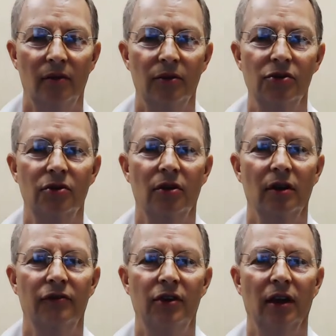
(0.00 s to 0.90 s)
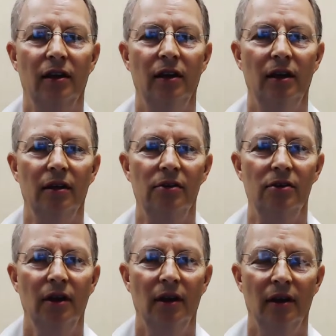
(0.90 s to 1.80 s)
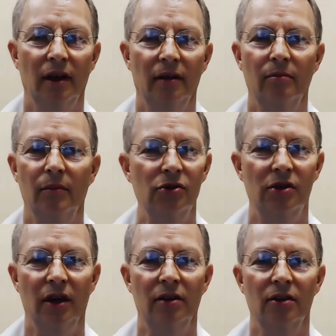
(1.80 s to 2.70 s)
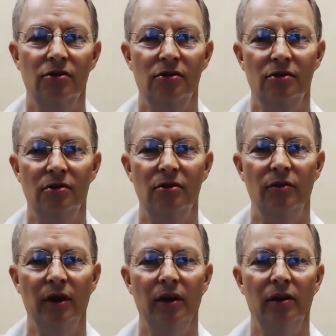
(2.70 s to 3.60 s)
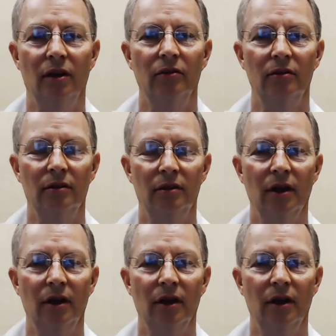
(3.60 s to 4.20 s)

restorative techniques that most dentists really don't